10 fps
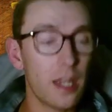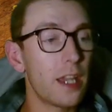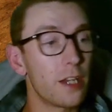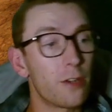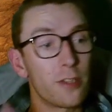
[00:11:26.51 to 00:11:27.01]

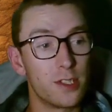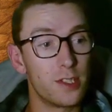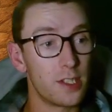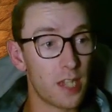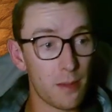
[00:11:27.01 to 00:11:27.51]
Increases the
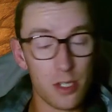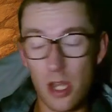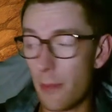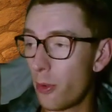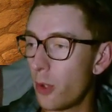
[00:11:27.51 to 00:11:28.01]
damage
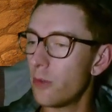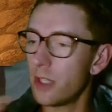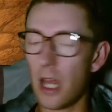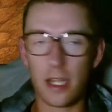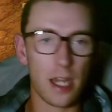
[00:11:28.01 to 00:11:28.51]
output,
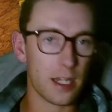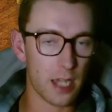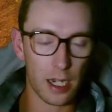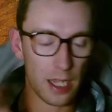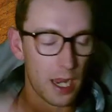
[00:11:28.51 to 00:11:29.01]
yada yada
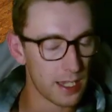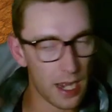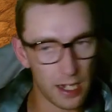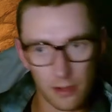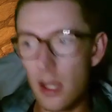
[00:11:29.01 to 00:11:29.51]
yada yada
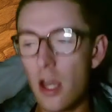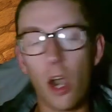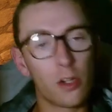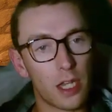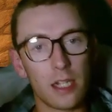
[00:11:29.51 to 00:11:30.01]
yada. I'll
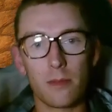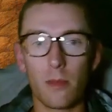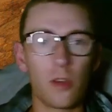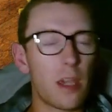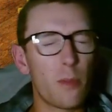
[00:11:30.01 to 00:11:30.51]

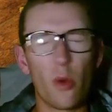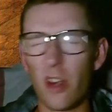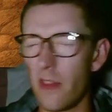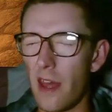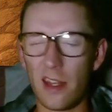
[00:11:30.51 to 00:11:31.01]
get more into
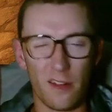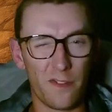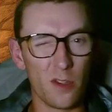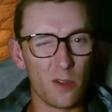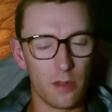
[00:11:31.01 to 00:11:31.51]
that
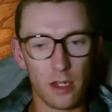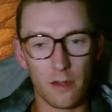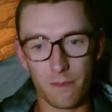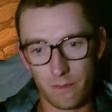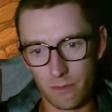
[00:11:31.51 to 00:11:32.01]
in
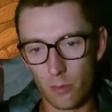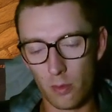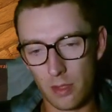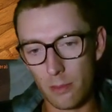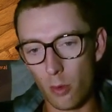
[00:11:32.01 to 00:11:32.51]

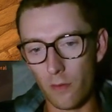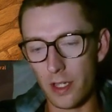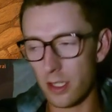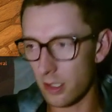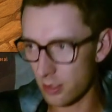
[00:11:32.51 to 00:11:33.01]
more
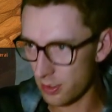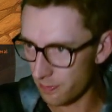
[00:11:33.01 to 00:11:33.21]
videos.